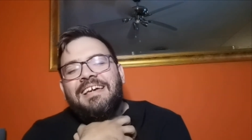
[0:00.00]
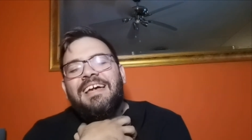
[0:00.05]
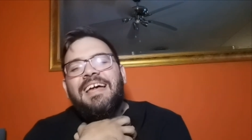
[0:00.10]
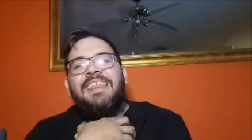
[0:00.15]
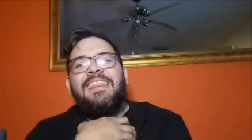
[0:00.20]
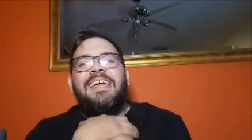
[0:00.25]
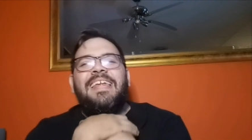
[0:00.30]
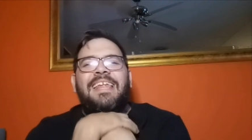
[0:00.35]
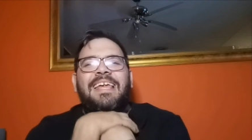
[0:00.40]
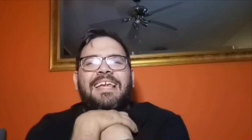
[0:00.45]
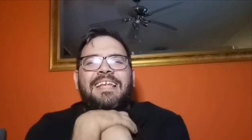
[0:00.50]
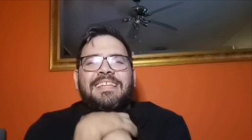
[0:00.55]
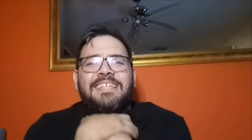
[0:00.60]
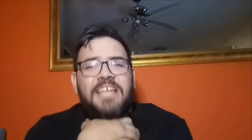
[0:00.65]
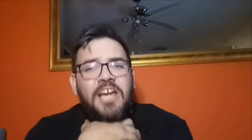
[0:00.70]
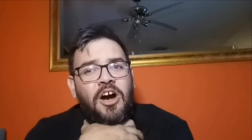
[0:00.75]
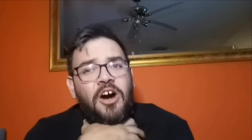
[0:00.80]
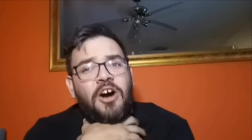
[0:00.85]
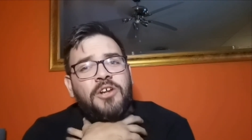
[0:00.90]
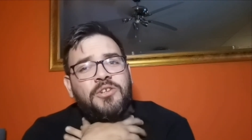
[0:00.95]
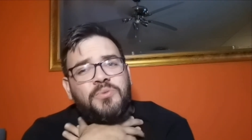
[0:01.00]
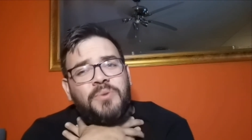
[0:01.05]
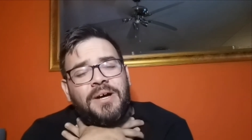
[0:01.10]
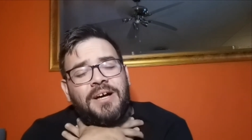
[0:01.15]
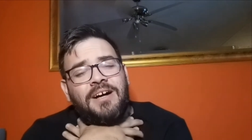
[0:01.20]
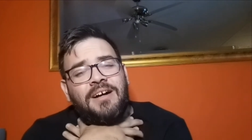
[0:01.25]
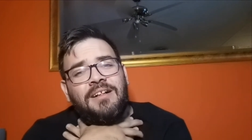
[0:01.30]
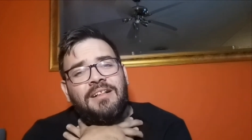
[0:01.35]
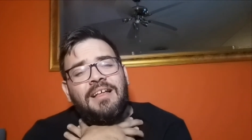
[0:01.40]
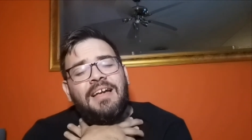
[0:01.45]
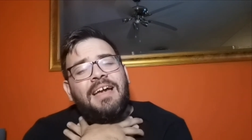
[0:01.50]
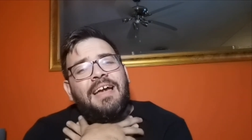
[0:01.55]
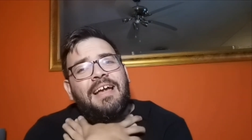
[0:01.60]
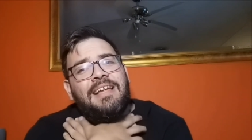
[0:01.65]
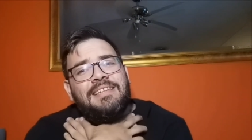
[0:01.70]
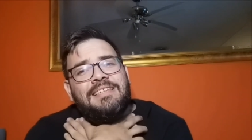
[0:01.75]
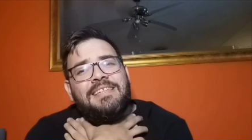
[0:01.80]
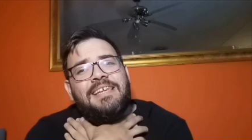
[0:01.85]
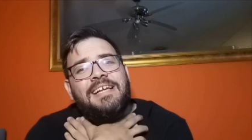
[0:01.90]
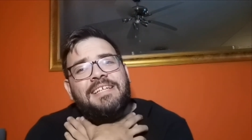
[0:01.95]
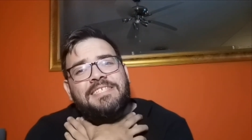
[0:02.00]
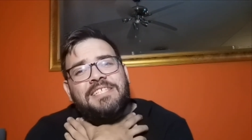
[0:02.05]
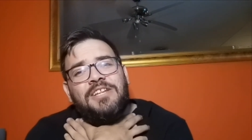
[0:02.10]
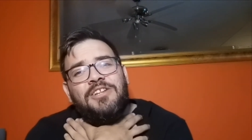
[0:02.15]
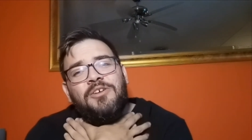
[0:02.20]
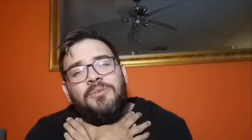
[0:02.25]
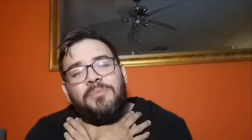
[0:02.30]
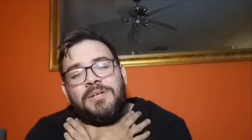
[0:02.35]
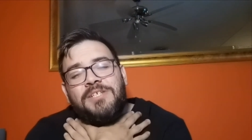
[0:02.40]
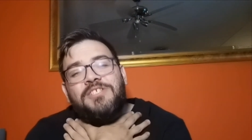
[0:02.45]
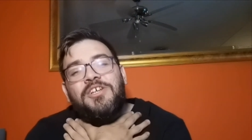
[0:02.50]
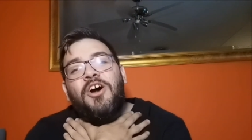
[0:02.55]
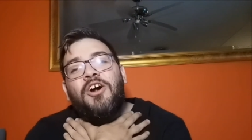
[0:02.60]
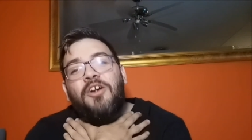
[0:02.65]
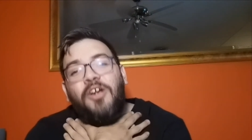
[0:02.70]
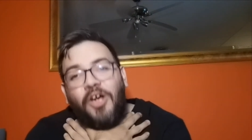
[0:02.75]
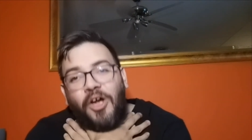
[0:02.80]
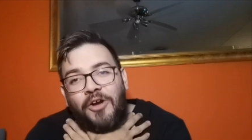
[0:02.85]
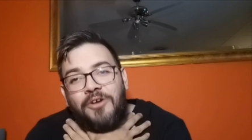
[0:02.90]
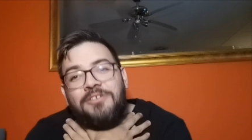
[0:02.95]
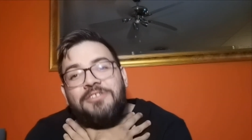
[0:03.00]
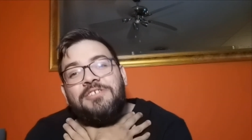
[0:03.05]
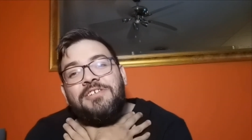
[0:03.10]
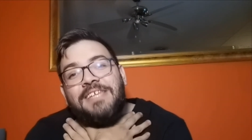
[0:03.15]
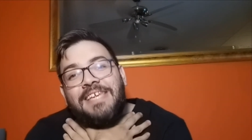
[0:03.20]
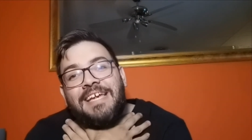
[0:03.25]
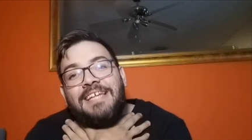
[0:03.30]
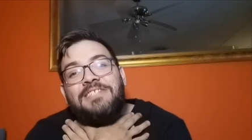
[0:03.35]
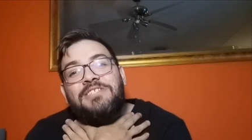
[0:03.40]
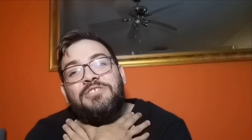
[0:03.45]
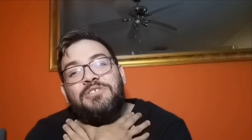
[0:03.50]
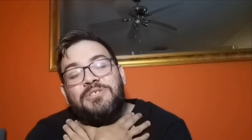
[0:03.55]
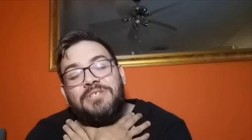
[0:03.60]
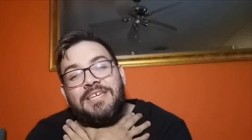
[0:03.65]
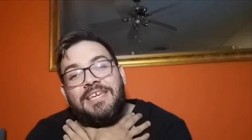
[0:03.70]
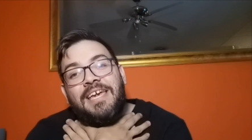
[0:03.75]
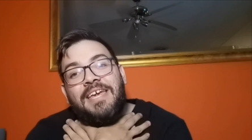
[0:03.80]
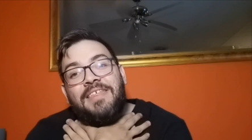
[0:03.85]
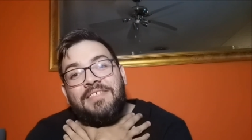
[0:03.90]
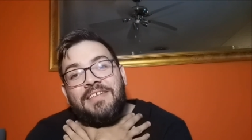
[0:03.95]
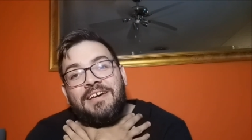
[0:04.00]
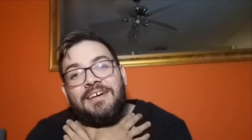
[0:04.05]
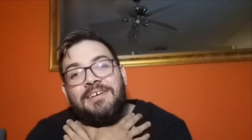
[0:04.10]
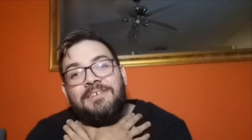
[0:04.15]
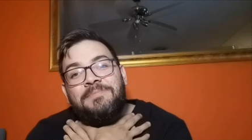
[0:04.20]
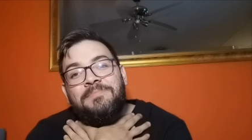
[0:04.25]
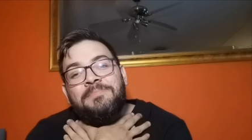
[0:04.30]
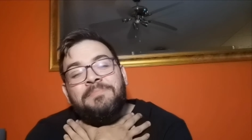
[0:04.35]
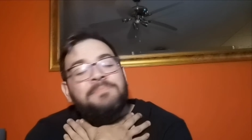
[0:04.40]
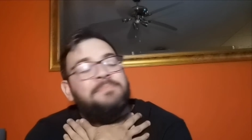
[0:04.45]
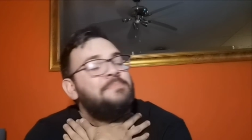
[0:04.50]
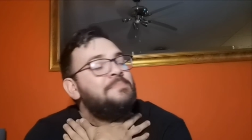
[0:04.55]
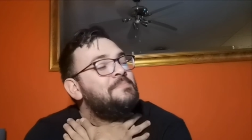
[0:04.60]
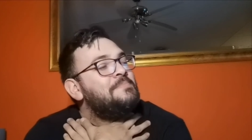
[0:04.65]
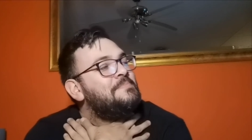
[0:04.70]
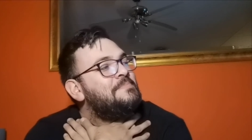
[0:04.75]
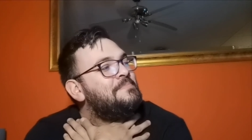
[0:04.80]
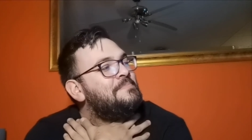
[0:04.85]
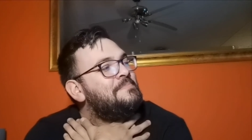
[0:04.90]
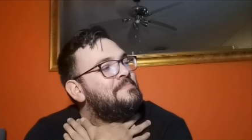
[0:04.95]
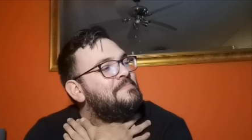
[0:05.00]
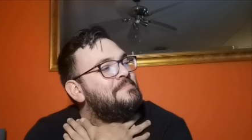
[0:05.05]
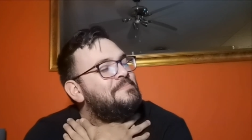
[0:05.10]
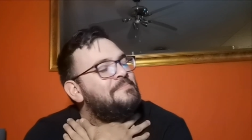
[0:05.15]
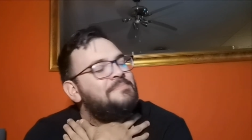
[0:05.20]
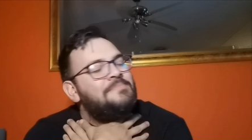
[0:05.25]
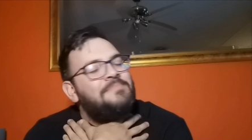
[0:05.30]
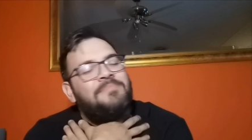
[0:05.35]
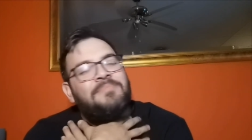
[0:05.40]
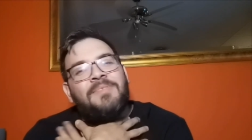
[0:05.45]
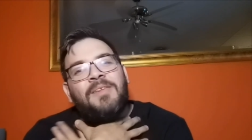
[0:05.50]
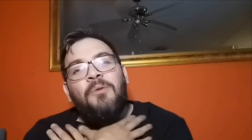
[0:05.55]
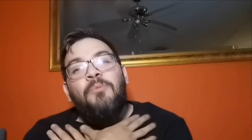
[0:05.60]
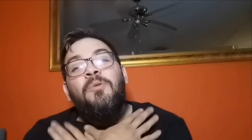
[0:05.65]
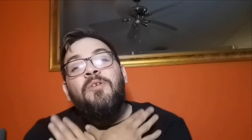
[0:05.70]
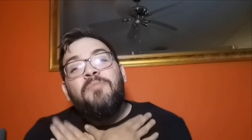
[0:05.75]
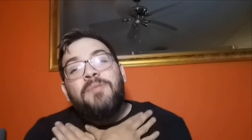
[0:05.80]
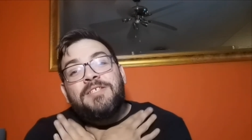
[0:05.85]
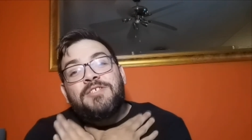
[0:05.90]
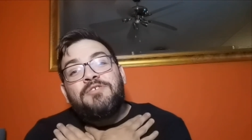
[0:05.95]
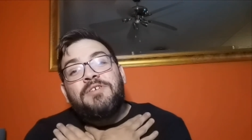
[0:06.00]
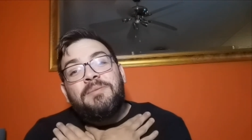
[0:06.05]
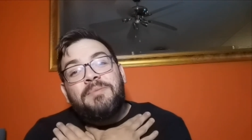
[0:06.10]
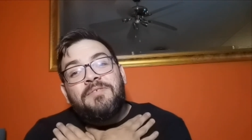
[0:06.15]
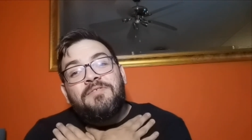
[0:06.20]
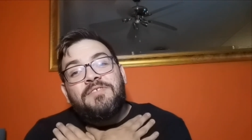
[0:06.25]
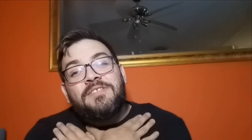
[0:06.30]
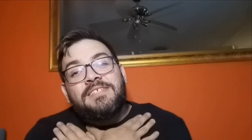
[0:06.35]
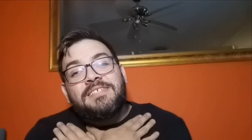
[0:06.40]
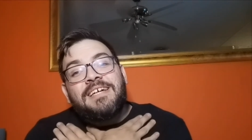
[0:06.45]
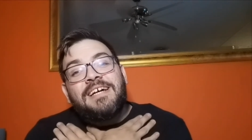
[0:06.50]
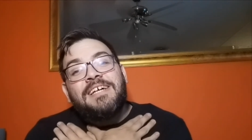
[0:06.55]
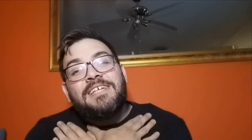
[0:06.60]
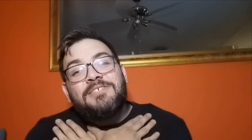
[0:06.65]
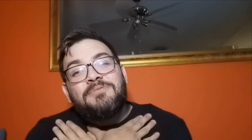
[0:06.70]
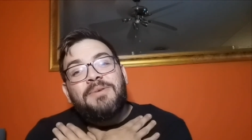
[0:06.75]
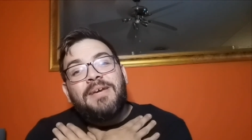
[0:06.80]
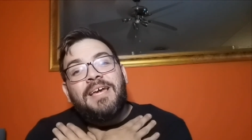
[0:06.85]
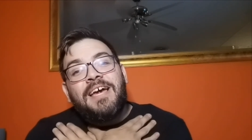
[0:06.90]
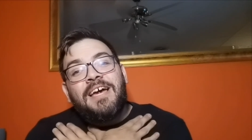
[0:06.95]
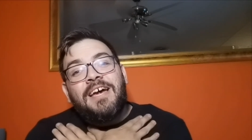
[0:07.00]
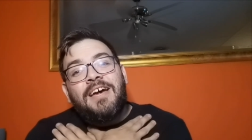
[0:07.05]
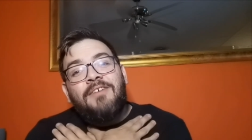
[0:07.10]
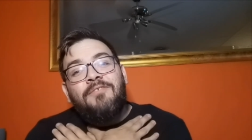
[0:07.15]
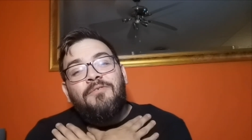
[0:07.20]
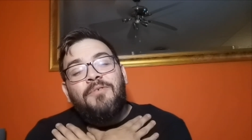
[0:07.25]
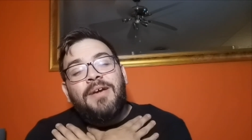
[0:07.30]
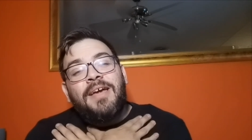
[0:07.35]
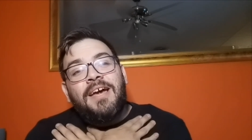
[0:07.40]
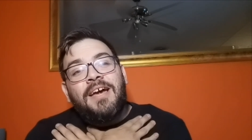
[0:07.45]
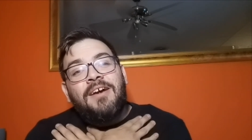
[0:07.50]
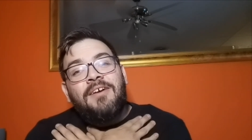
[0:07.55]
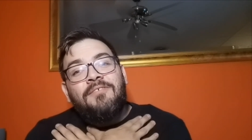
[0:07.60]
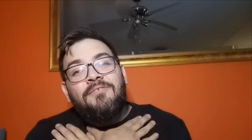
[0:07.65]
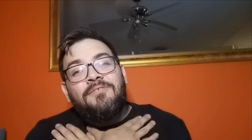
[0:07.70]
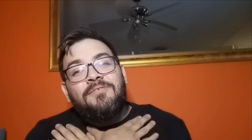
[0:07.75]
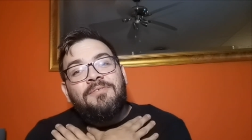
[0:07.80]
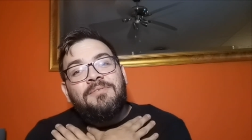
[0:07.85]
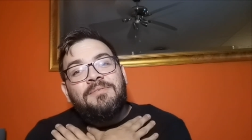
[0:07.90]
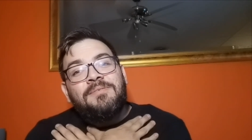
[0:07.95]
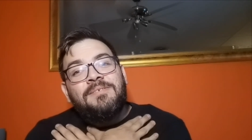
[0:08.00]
that Indy Hartwell and Dexter Lumis are going to get together. We've been screaming for this, guys. We have. It's